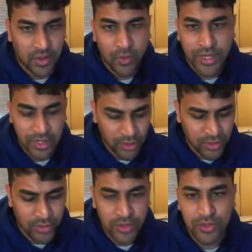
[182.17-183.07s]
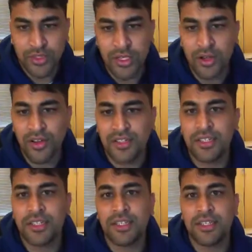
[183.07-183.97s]
We can also use the
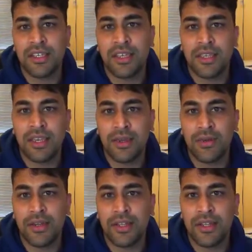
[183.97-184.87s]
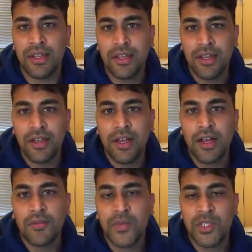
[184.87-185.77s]
constant keyword
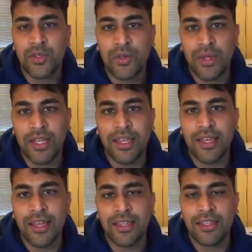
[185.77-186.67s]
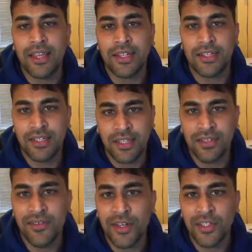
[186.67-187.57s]
to indicate that this
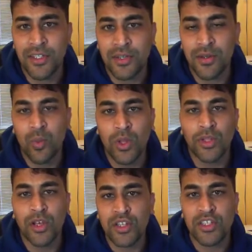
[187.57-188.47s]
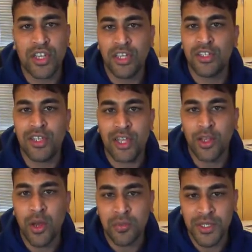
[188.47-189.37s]
function will not change any
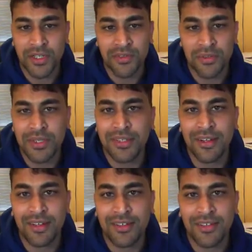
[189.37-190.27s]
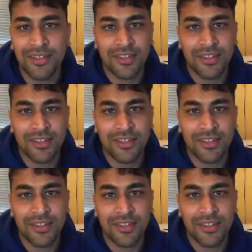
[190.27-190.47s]
objects from this class.